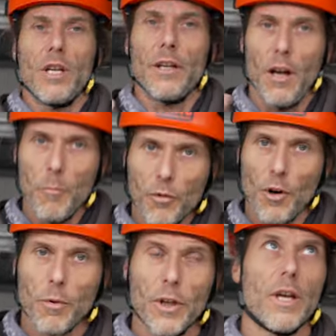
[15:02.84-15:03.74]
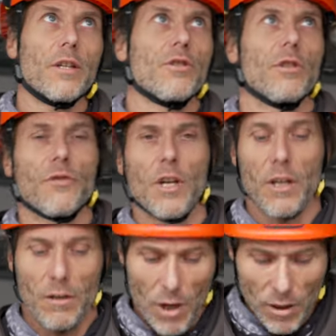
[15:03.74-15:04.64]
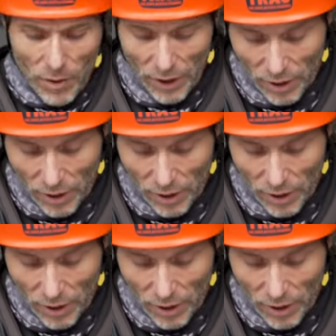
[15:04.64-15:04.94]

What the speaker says: set up properly. I should have taken, well,